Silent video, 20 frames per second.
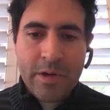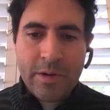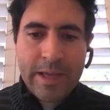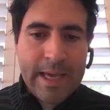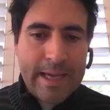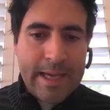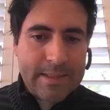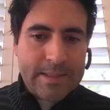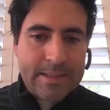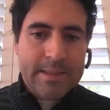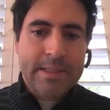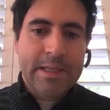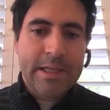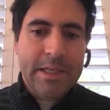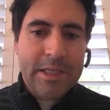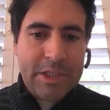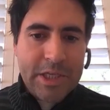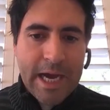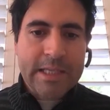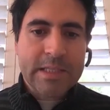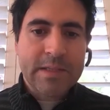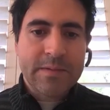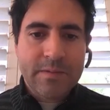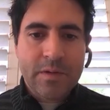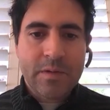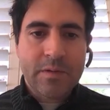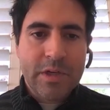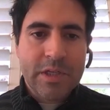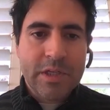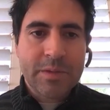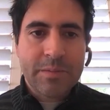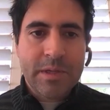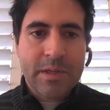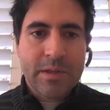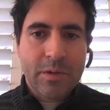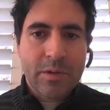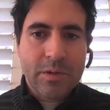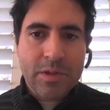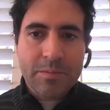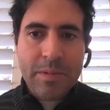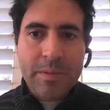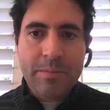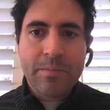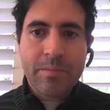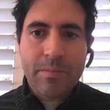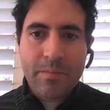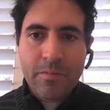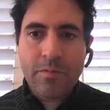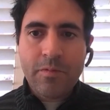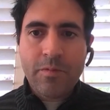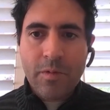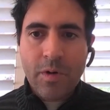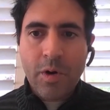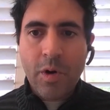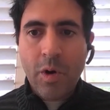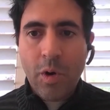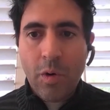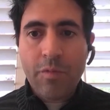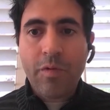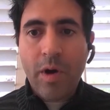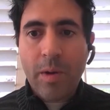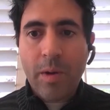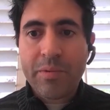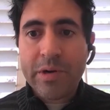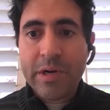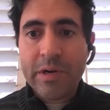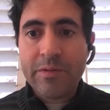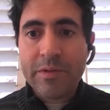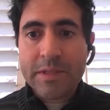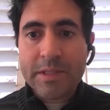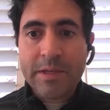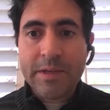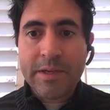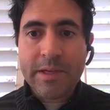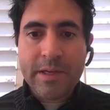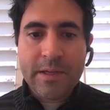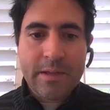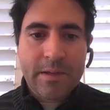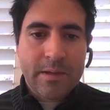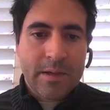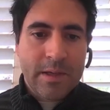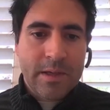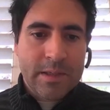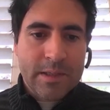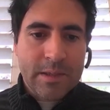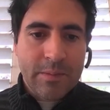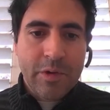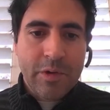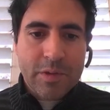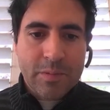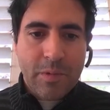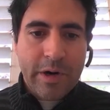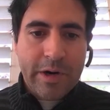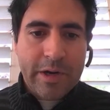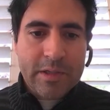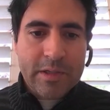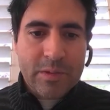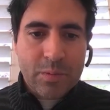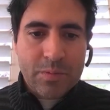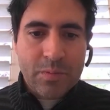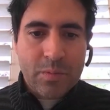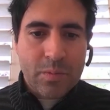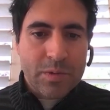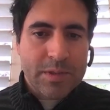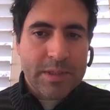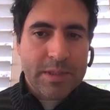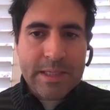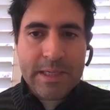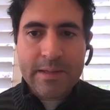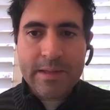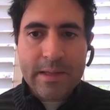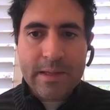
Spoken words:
Kansas City, Jacksonville, and Richmond, those have been overall pretty resilient. And some of those markets we're seeing